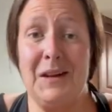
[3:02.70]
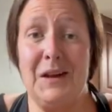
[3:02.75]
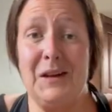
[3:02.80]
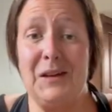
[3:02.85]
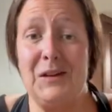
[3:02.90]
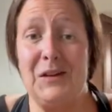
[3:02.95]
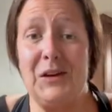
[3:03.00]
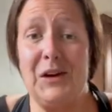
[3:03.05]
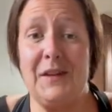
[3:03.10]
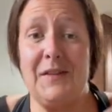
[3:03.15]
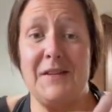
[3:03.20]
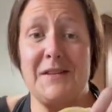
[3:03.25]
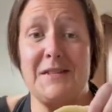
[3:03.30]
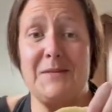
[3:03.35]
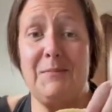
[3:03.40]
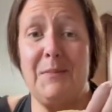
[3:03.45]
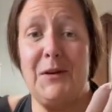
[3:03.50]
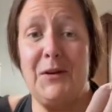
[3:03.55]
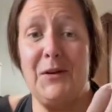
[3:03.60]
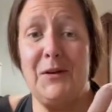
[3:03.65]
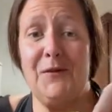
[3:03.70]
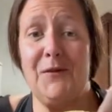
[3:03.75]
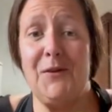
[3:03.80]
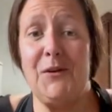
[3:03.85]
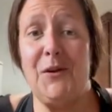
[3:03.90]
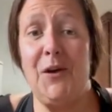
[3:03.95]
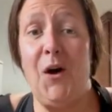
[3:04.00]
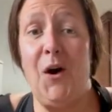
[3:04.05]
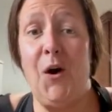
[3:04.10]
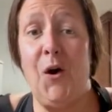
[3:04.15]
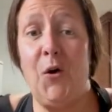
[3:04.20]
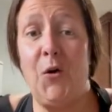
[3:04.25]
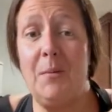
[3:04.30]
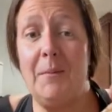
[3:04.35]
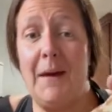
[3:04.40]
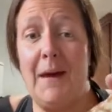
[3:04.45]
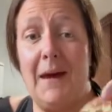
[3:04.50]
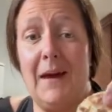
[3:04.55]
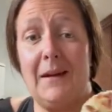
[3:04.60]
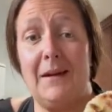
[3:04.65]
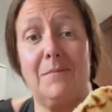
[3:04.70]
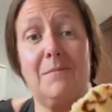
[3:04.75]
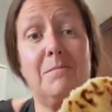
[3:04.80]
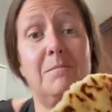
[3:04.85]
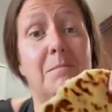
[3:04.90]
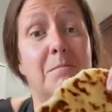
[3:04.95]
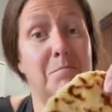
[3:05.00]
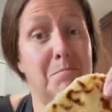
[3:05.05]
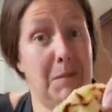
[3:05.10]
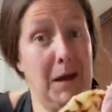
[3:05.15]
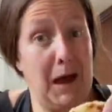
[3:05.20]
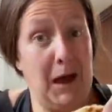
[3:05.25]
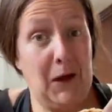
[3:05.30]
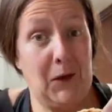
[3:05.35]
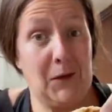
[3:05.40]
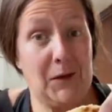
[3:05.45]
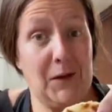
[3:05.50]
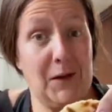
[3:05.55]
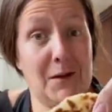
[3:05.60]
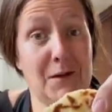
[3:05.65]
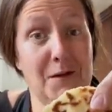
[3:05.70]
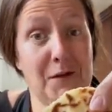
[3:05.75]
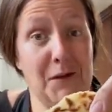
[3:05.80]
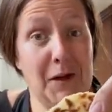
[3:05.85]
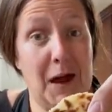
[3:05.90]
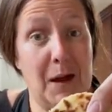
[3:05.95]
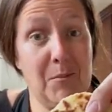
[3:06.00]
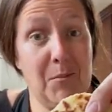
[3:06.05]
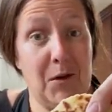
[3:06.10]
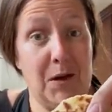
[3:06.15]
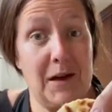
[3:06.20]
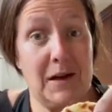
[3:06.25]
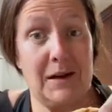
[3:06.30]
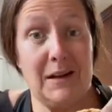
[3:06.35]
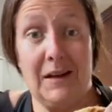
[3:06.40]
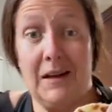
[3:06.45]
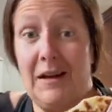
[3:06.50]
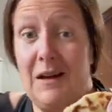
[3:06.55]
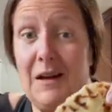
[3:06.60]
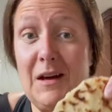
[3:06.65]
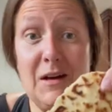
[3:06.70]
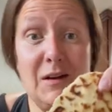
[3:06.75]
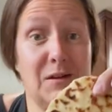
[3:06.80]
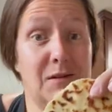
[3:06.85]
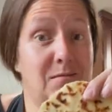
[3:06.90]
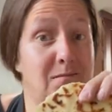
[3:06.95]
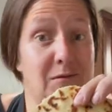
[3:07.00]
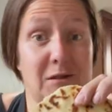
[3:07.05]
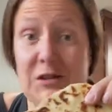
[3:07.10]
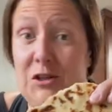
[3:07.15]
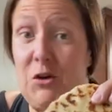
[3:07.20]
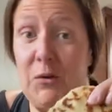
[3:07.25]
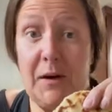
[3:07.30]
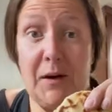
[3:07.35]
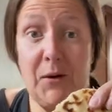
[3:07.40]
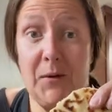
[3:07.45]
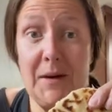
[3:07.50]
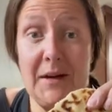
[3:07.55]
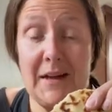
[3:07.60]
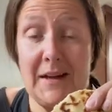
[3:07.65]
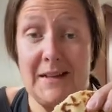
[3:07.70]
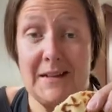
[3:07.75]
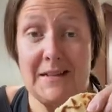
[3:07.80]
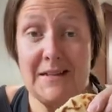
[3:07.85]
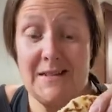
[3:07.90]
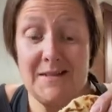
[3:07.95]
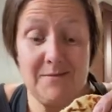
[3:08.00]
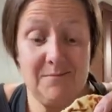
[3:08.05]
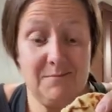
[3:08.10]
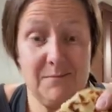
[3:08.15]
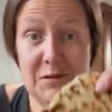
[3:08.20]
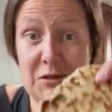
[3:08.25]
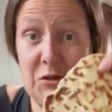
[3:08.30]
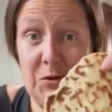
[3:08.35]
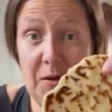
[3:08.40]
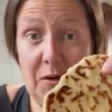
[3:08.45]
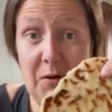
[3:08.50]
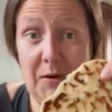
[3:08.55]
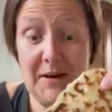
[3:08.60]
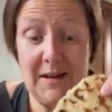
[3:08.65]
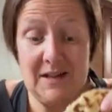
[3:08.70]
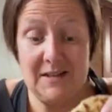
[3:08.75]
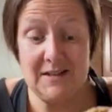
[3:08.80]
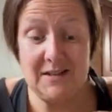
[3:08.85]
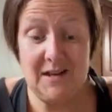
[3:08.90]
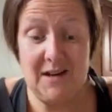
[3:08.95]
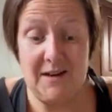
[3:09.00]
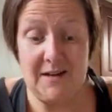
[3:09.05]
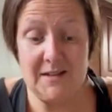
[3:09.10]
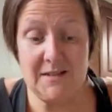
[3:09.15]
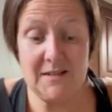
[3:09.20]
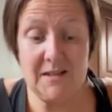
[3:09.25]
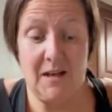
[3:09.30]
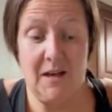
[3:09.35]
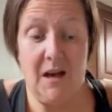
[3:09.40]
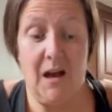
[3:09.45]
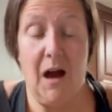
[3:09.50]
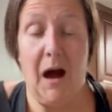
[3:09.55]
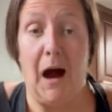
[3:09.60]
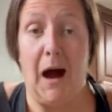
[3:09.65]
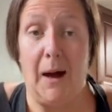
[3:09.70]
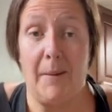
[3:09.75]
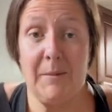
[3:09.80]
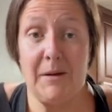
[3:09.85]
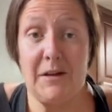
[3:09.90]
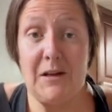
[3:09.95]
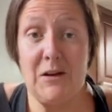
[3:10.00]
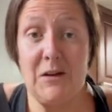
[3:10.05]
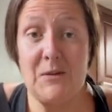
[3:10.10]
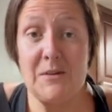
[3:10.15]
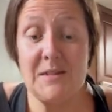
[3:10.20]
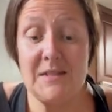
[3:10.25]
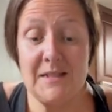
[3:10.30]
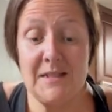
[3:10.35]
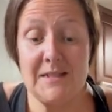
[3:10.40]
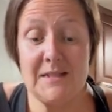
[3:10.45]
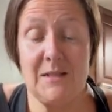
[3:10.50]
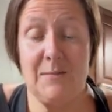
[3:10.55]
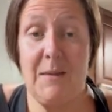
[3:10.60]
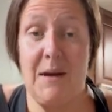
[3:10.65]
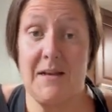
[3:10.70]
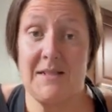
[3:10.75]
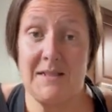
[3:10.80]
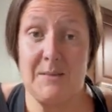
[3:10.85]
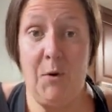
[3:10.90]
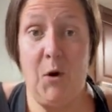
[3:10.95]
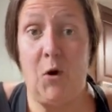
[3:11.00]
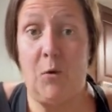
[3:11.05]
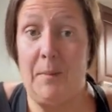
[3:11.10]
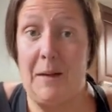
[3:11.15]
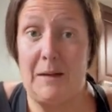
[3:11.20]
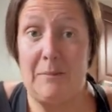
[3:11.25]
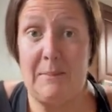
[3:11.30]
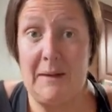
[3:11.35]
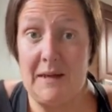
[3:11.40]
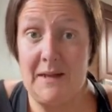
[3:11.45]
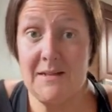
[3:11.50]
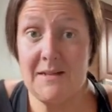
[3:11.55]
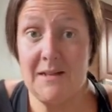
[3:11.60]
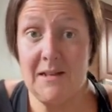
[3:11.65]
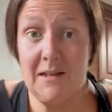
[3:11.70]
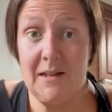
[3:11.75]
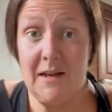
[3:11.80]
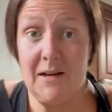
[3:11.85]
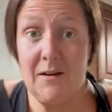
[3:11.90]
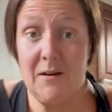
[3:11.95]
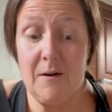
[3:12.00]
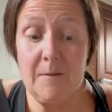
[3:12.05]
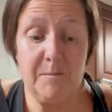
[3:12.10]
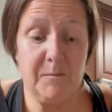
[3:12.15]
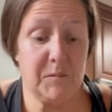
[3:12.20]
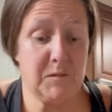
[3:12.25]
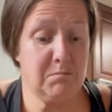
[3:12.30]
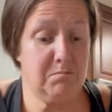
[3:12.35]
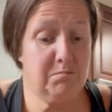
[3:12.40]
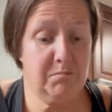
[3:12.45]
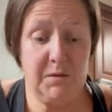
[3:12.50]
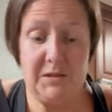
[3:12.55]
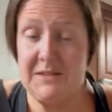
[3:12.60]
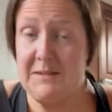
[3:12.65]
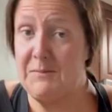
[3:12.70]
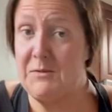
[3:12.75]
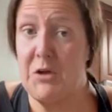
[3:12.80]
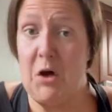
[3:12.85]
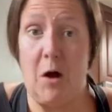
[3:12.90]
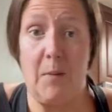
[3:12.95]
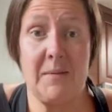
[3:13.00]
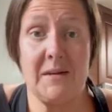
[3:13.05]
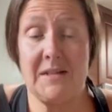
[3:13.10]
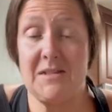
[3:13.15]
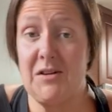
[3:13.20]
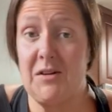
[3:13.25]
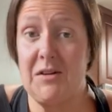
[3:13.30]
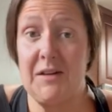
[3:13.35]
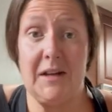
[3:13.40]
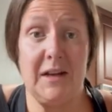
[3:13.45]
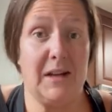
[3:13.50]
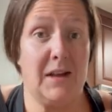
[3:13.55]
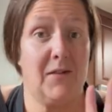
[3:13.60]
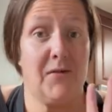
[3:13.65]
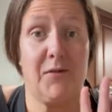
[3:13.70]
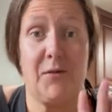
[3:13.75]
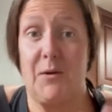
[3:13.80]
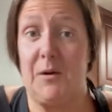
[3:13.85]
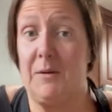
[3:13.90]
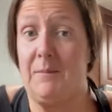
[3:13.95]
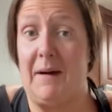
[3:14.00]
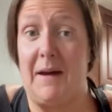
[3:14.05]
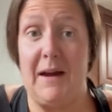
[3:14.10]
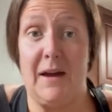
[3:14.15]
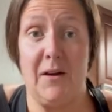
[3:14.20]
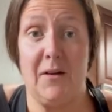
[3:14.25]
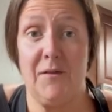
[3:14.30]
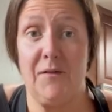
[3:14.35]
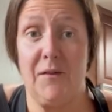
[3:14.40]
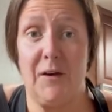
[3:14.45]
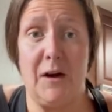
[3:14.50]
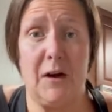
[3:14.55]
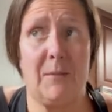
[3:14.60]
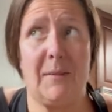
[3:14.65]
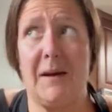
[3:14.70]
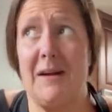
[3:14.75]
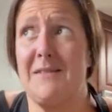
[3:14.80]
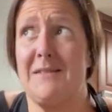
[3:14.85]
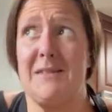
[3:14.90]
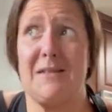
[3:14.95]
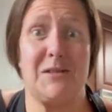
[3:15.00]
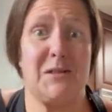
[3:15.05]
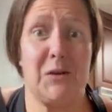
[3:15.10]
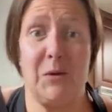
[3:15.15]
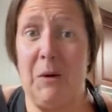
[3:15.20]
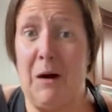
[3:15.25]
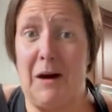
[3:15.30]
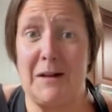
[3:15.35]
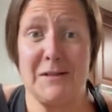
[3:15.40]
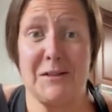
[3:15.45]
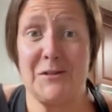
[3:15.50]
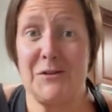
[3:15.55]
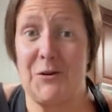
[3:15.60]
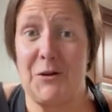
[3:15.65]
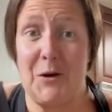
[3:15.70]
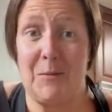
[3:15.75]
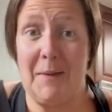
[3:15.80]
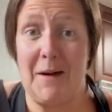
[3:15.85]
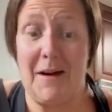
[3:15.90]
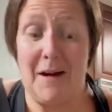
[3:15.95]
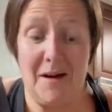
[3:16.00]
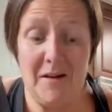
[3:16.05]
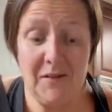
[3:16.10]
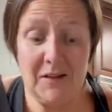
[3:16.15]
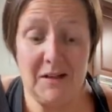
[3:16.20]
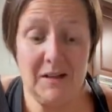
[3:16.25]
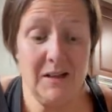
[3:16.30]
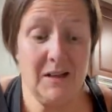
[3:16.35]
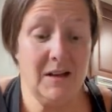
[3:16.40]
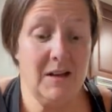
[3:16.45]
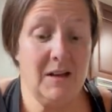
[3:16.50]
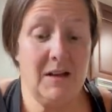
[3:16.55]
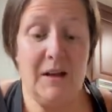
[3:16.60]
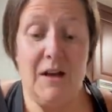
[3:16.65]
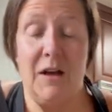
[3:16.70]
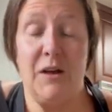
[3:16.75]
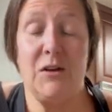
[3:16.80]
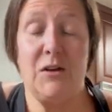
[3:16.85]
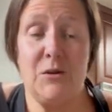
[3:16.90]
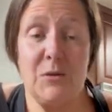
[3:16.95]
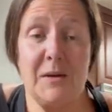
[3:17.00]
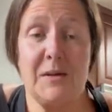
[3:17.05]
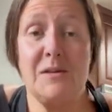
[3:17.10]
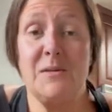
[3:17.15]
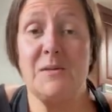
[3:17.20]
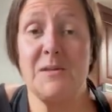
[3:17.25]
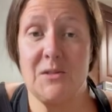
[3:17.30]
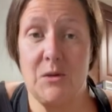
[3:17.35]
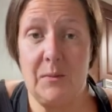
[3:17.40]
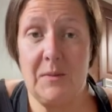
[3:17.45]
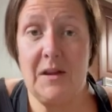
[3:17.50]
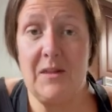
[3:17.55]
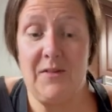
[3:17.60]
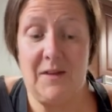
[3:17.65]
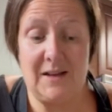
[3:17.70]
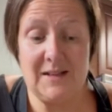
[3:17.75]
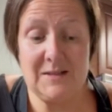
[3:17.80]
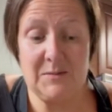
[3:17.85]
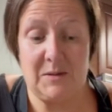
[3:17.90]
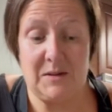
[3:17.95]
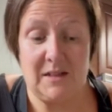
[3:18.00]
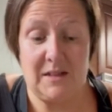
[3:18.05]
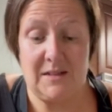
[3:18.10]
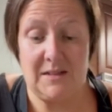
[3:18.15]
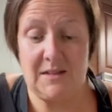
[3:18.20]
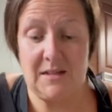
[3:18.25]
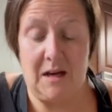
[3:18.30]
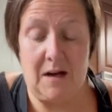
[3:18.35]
Look at this beautiful homemade healthier flatbread. 2 ingredients, guys. I'm gonna use this to make some homemade pizza later, put some toppings on it and throw it in my air fryer because it's too hot to turn on my oven. You can do so many things with this.